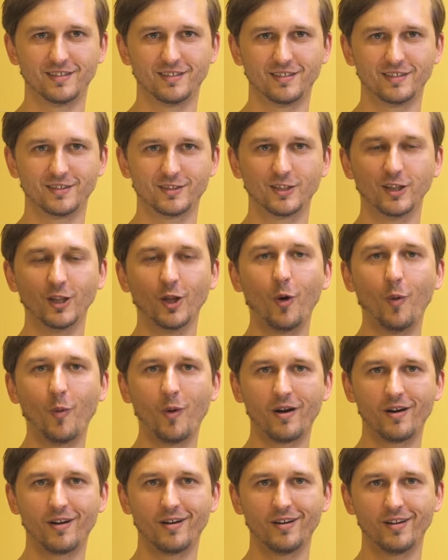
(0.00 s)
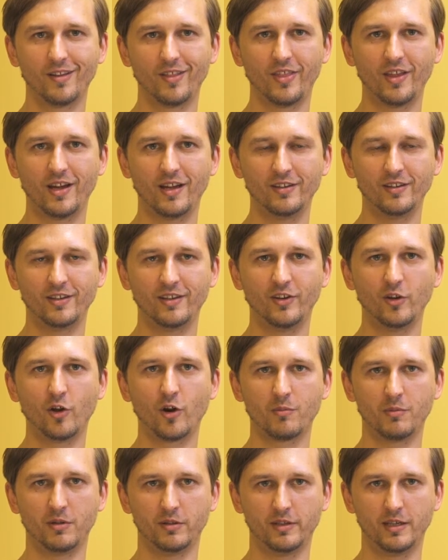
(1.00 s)
slower than
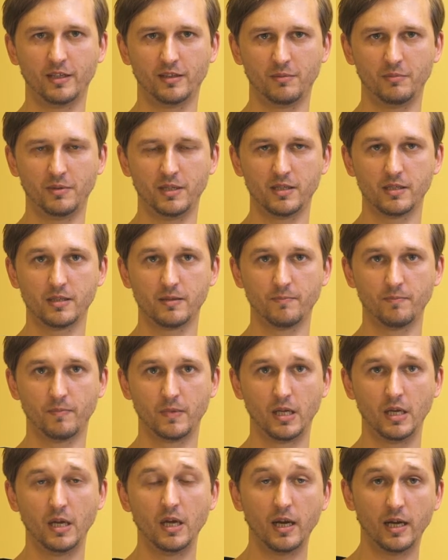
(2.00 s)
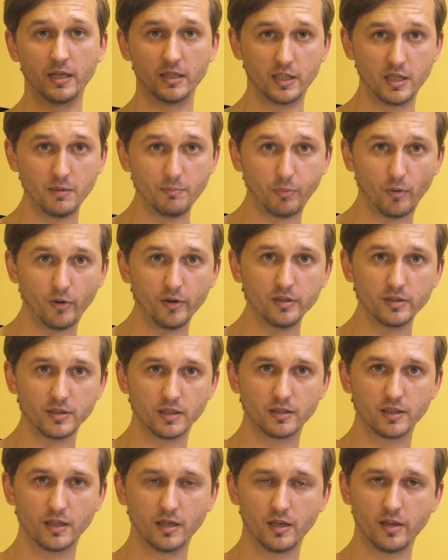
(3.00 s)
normal database. And he
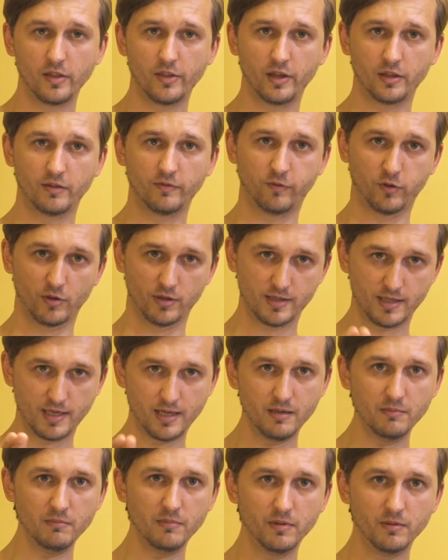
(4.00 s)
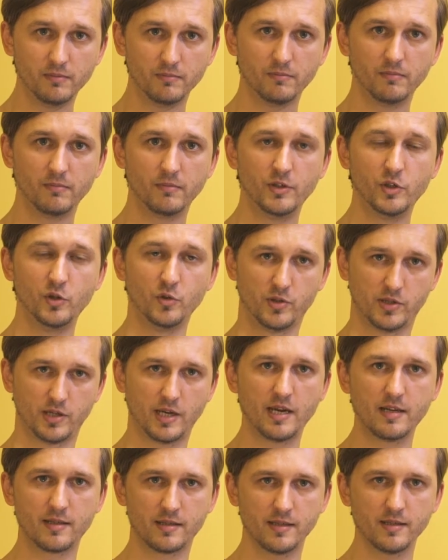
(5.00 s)
pointed that for some use
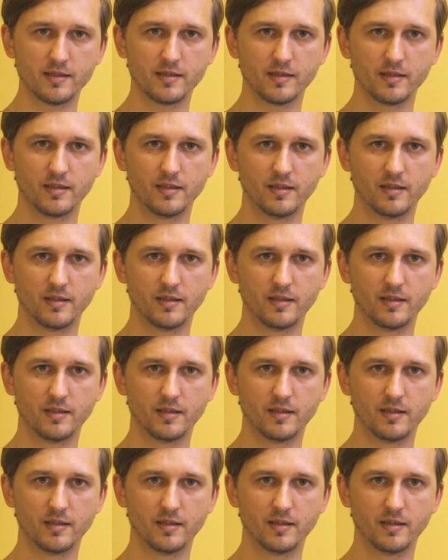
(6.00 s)
cases,